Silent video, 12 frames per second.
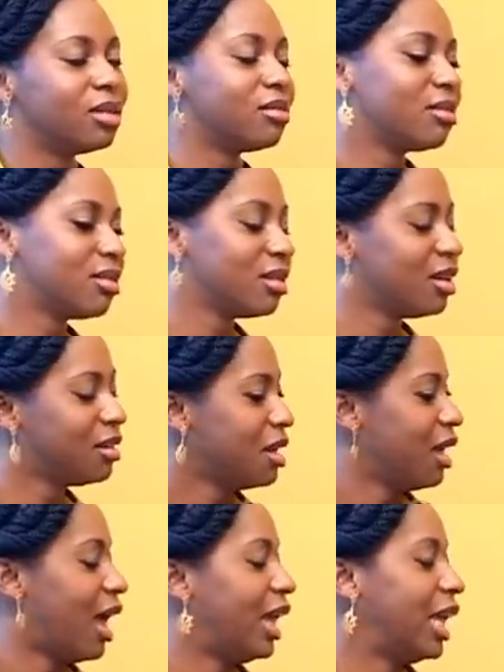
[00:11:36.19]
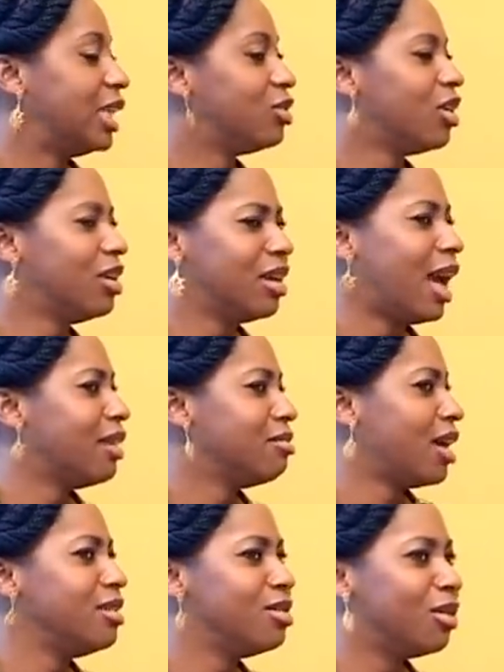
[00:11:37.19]
And I, was, I enjoy, I,
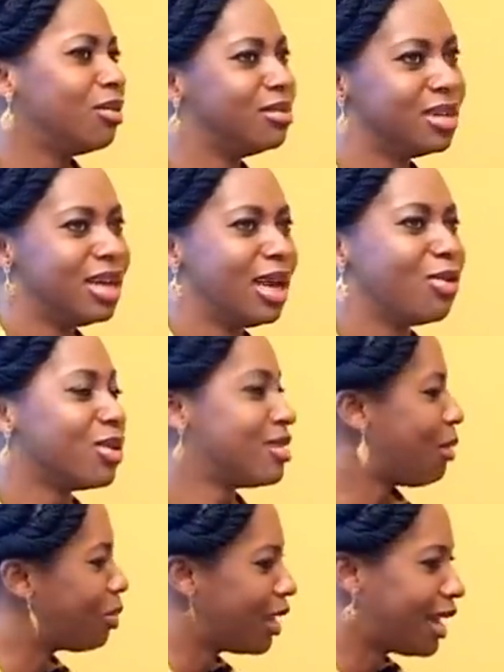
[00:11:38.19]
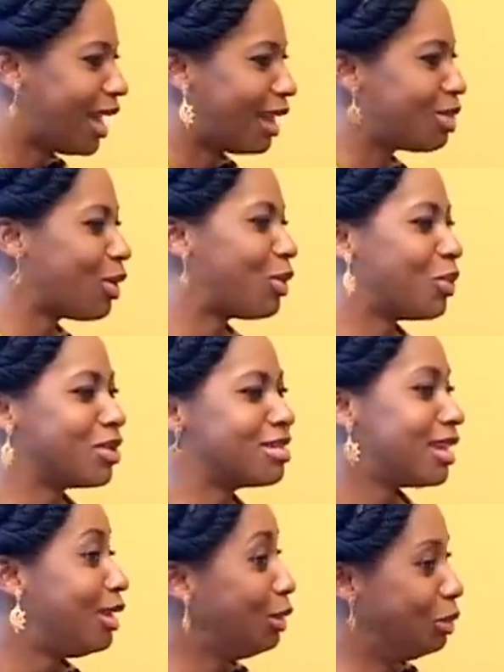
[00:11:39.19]
I, you know, it was something I thought
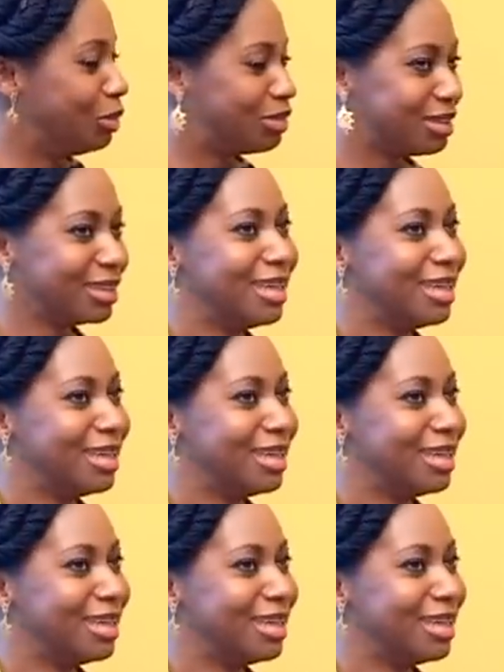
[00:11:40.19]
was cute.